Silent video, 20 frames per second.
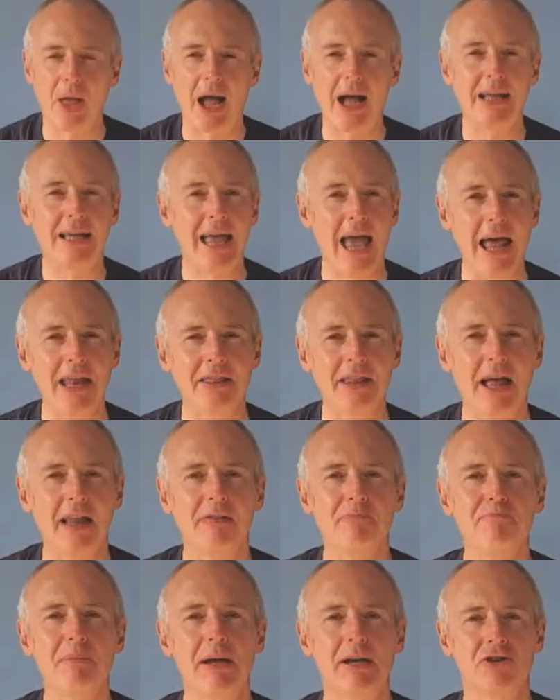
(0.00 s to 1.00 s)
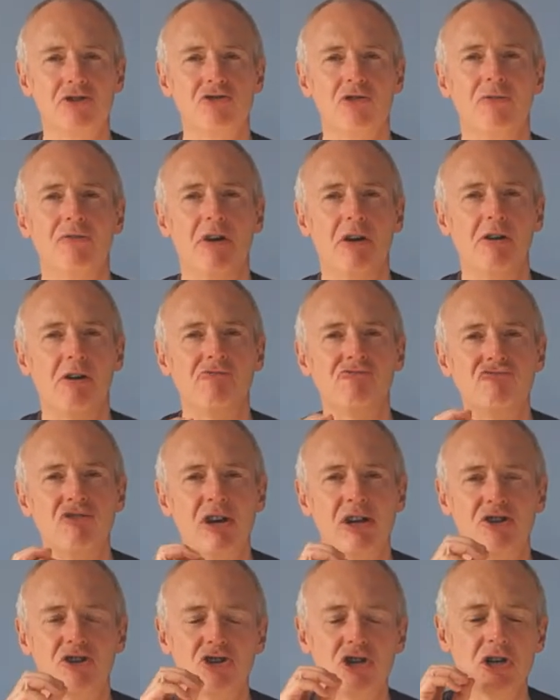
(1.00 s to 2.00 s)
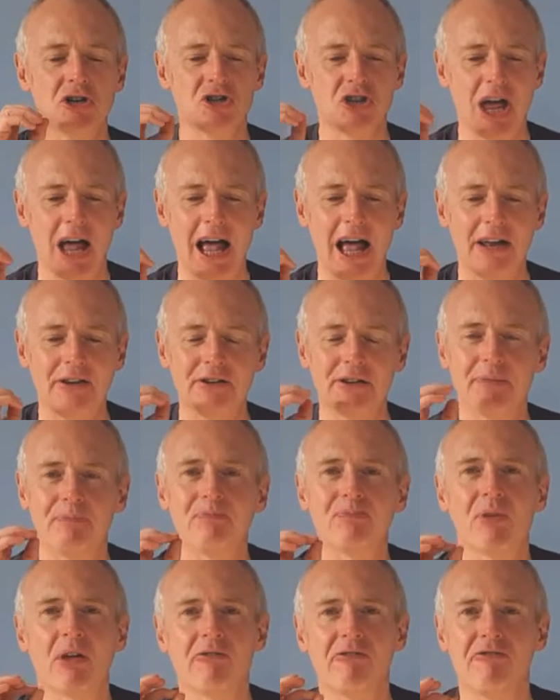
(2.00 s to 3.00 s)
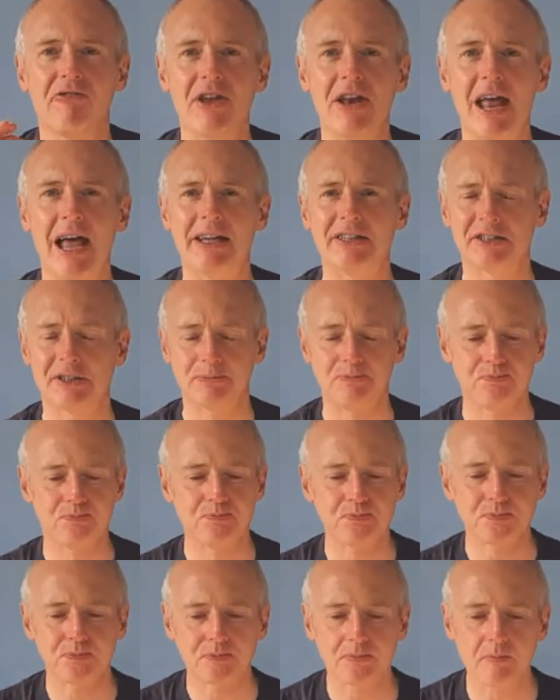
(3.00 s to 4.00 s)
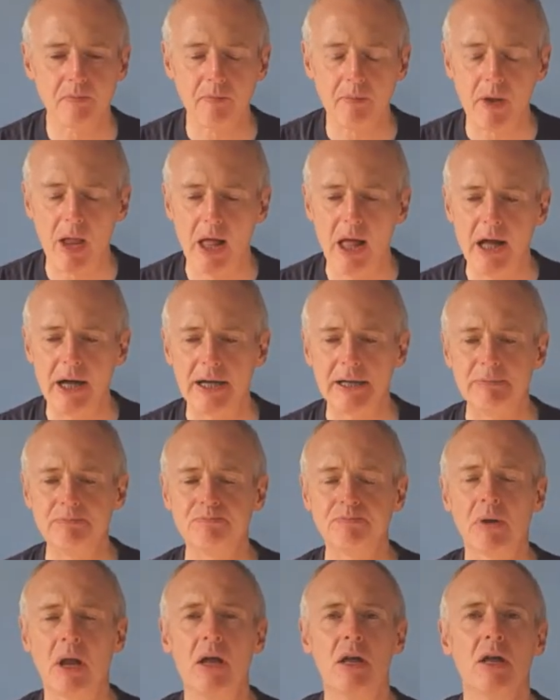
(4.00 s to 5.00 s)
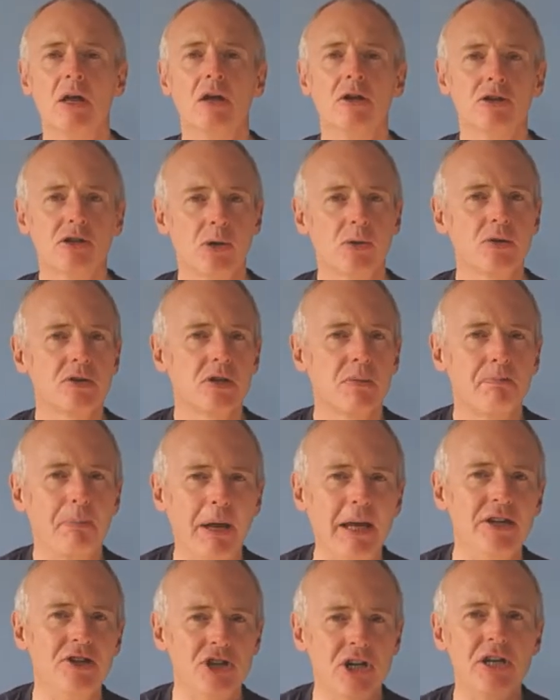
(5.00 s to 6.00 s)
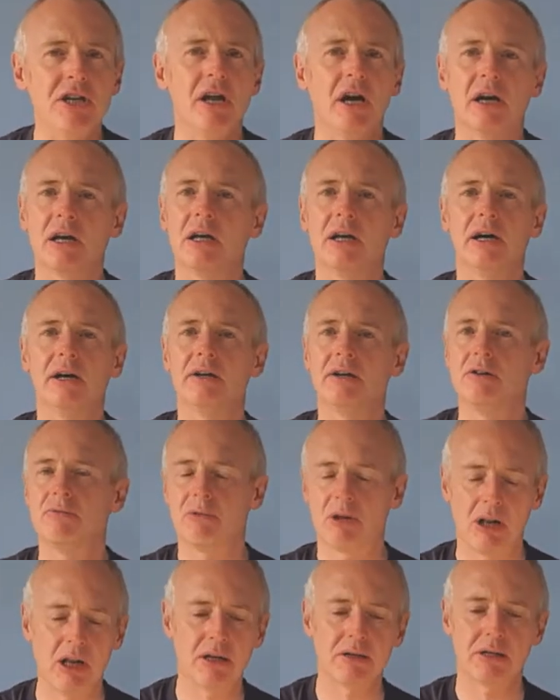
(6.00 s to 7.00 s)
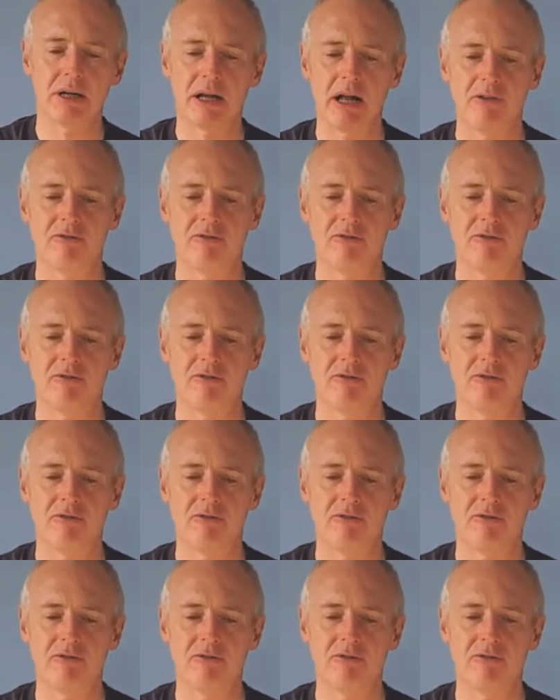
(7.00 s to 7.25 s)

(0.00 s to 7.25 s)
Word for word: Again, that mixture of um, richness and finesse. Um, so there's the peachy nut kernel, classic